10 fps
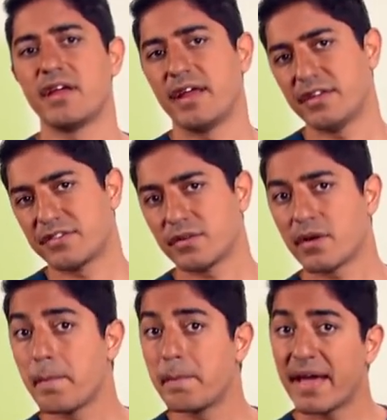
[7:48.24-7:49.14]
is there a
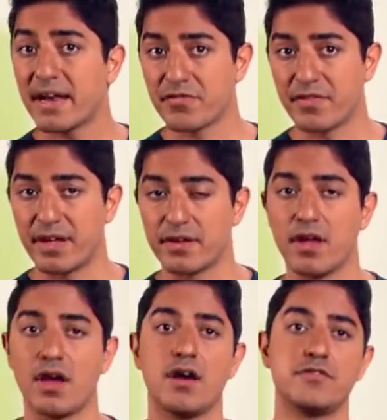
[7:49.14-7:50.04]
benefit
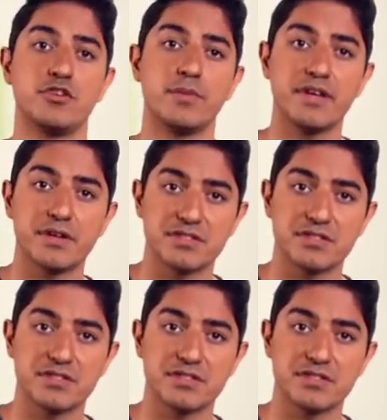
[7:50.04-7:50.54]
of doing your